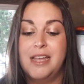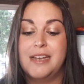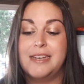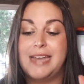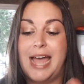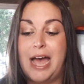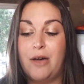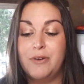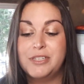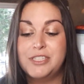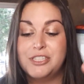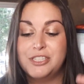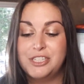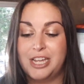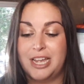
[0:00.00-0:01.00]
Now is
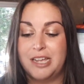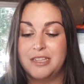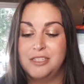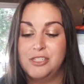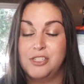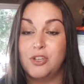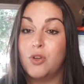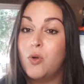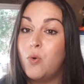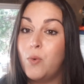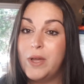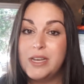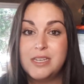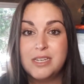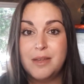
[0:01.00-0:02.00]
your chance to
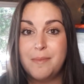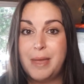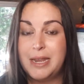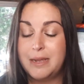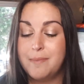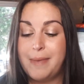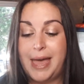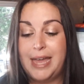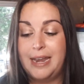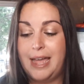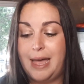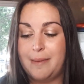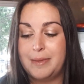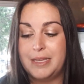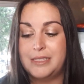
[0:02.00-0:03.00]
quit any bad
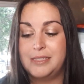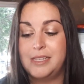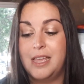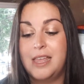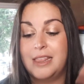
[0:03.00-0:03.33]
habits,